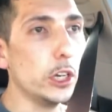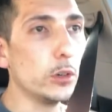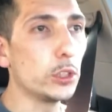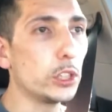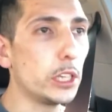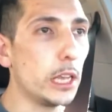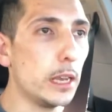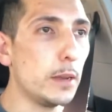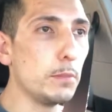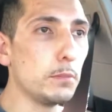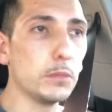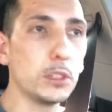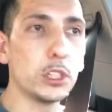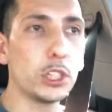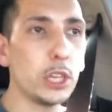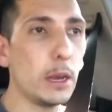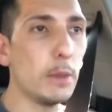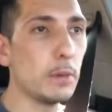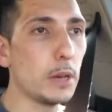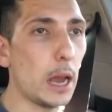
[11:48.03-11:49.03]

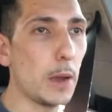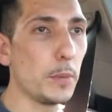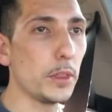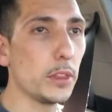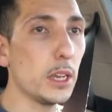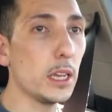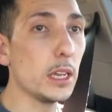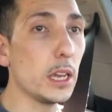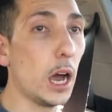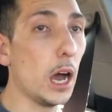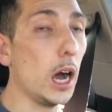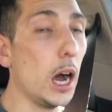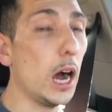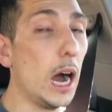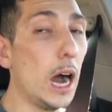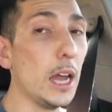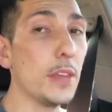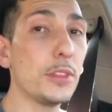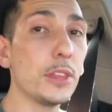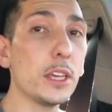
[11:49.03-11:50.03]
same type of thing.
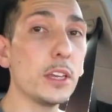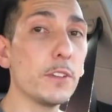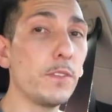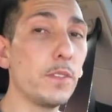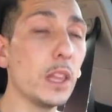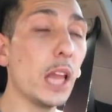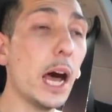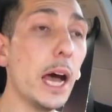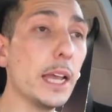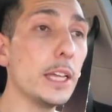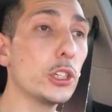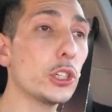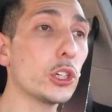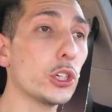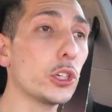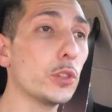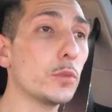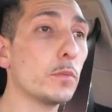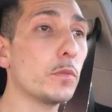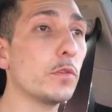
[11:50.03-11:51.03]
I think flies
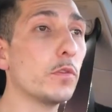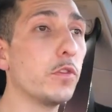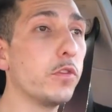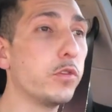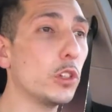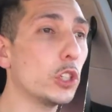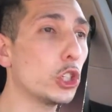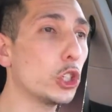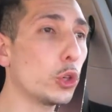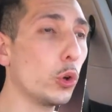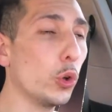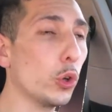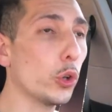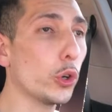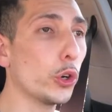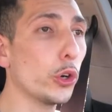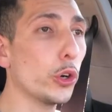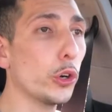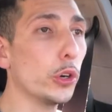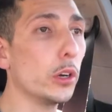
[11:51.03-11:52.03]
are
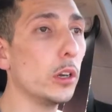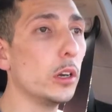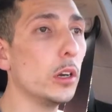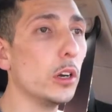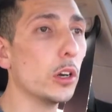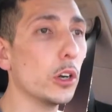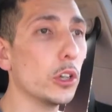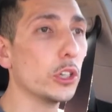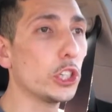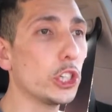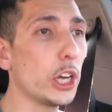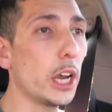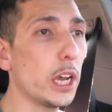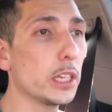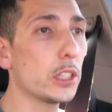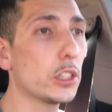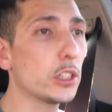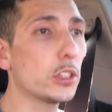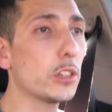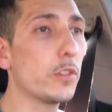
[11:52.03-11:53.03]
shoulder or
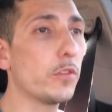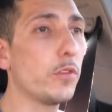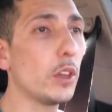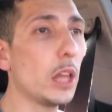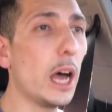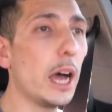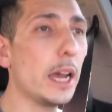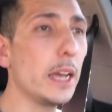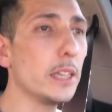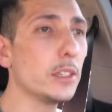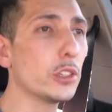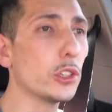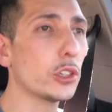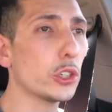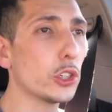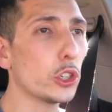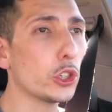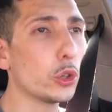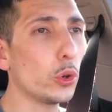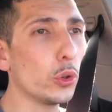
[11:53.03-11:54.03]
chest flies
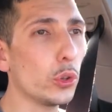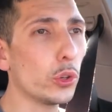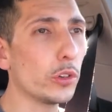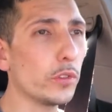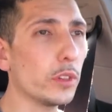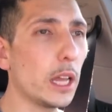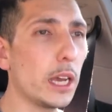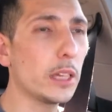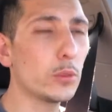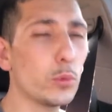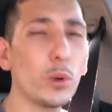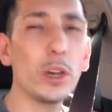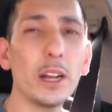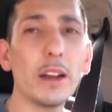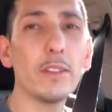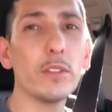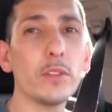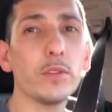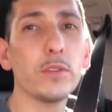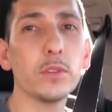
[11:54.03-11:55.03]
or shoulder flies,
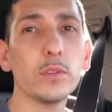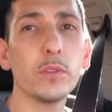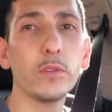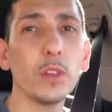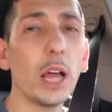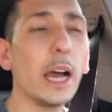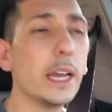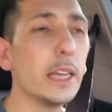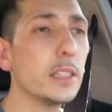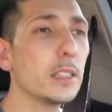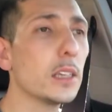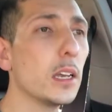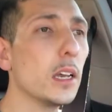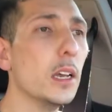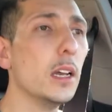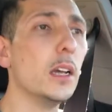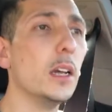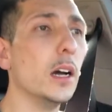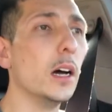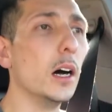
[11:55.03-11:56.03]
whatever flies,
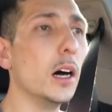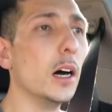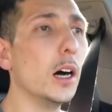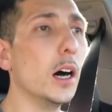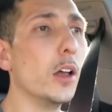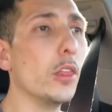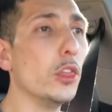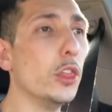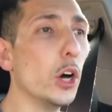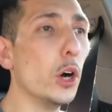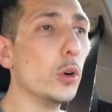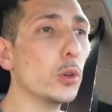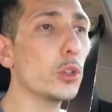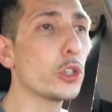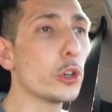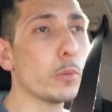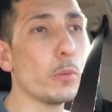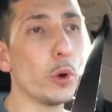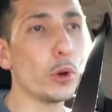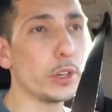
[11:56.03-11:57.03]

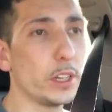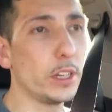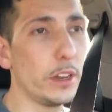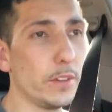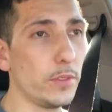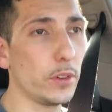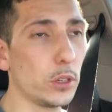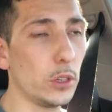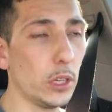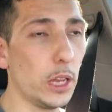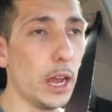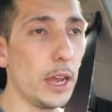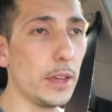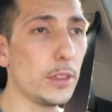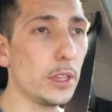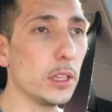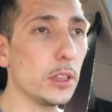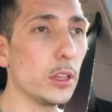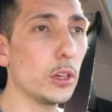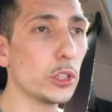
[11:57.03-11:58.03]
those are more difficult. I
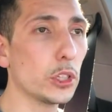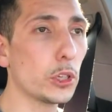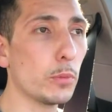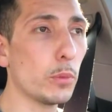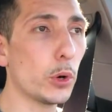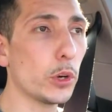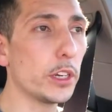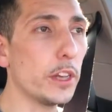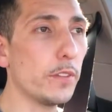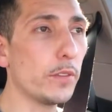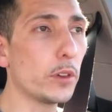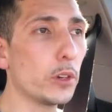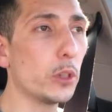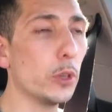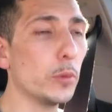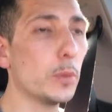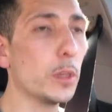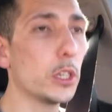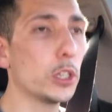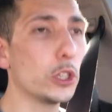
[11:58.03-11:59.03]
think those are more
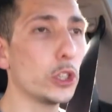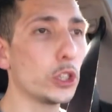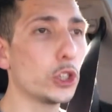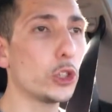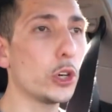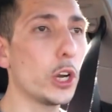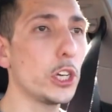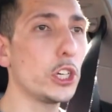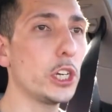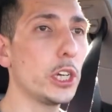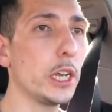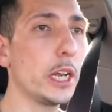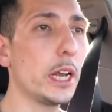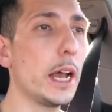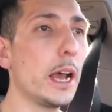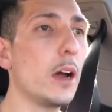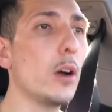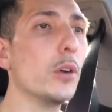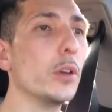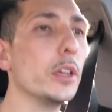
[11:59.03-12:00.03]
difficult because you're stretching it
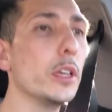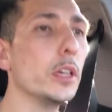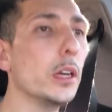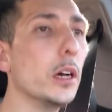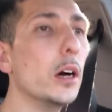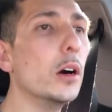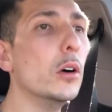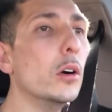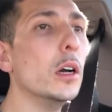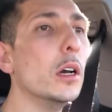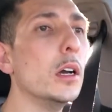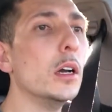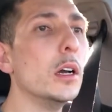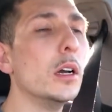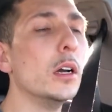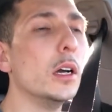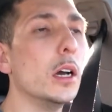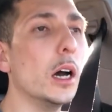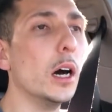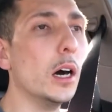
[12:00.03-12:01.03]
out,
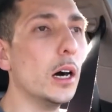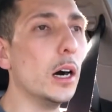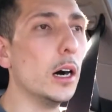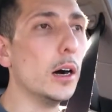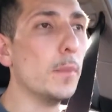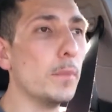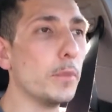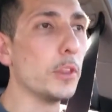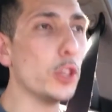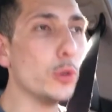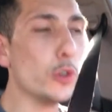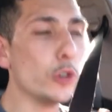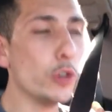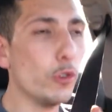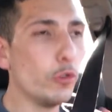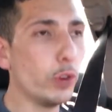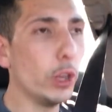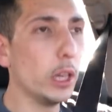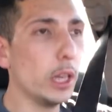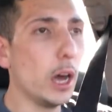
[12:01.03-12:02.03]
you do
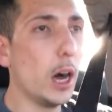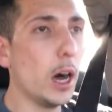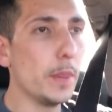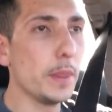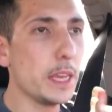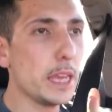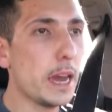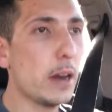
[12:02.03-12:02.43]
feel it on the